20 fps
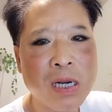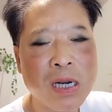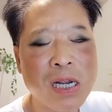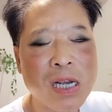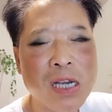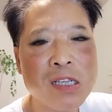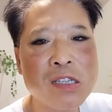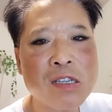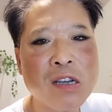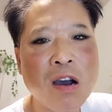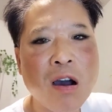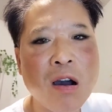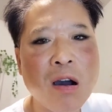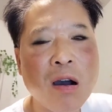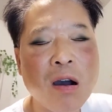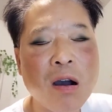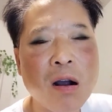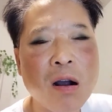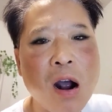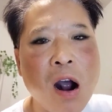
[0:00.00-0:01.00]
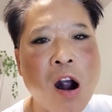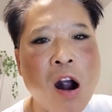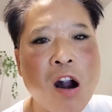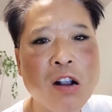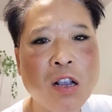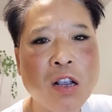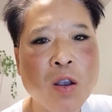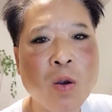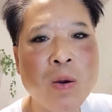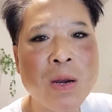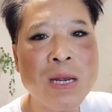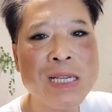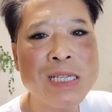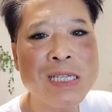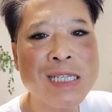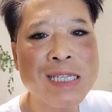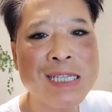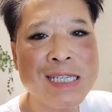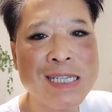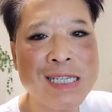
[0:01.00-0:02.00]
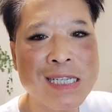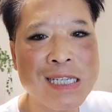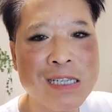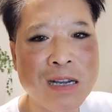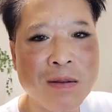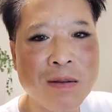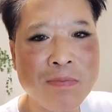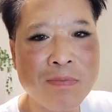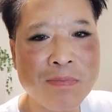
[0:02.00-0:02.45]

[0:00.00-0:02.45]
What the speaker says: It's called art criticism.